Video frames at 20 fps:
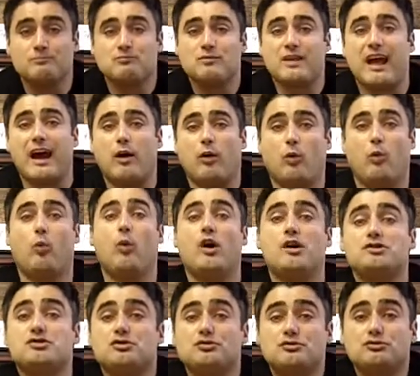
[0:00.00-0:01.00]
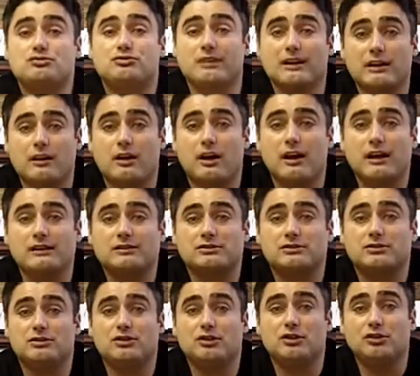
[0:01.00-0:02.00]
Now, once you
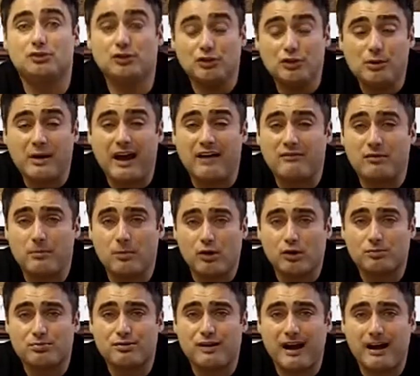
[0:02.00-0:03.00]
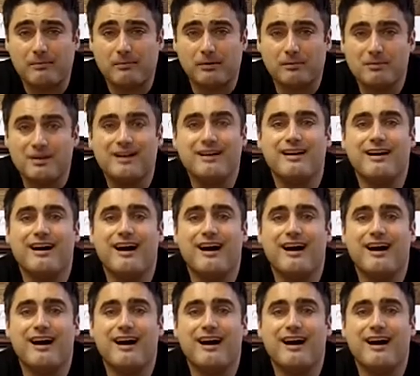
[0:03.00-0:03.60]
realize you do have a mold problem,